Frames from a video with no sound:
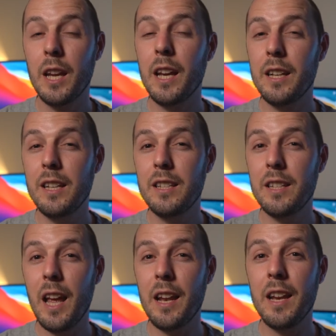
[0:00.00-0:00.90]
and
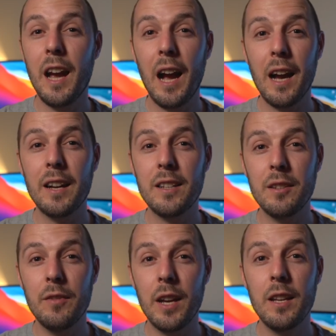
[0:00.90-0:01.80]
instead
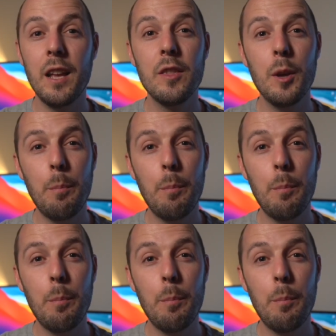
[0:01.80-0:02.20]
activate the